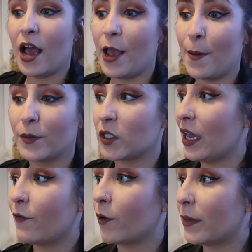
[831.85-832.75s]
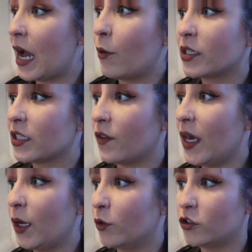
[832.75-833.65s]
So yeah, from now until
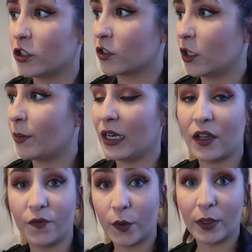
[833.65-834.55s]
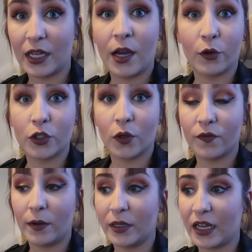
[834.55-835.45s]
then it's just gonna be like viewing the house,
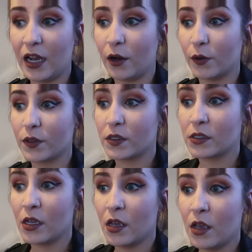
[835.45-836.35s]
showing family the house